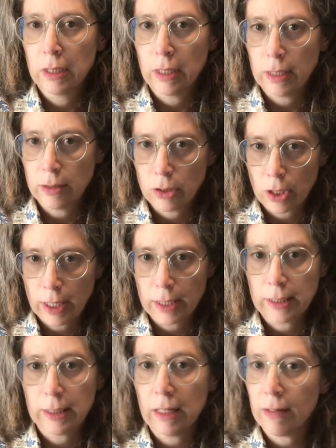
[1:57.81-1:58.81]
and try to
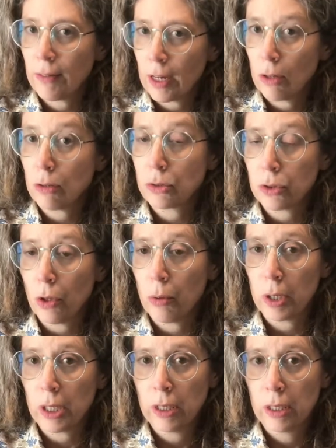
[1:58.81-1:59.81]
see if I go slower.